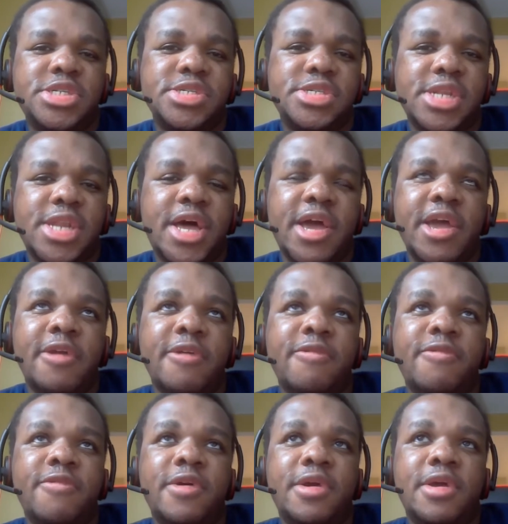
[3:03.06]
just life.
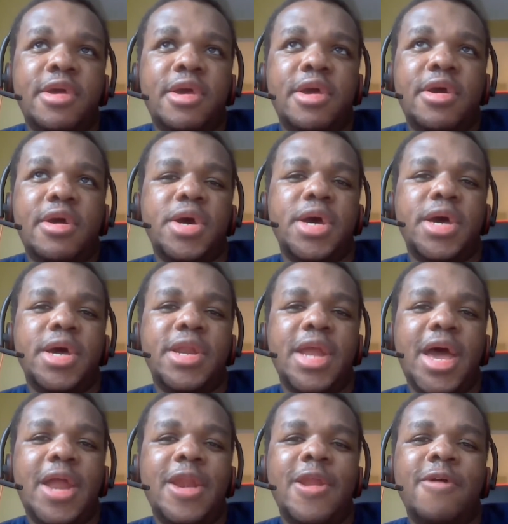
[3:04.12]
But
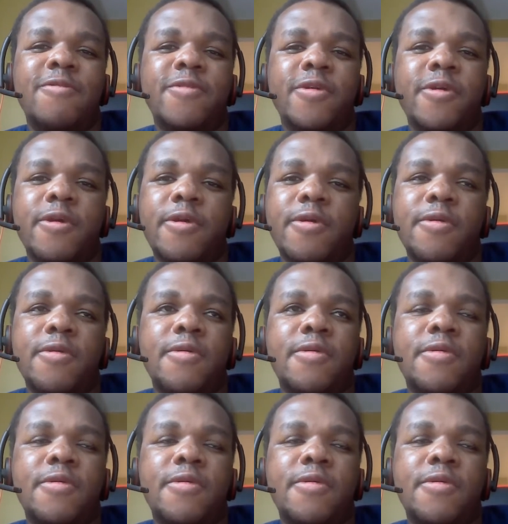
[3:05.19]
it never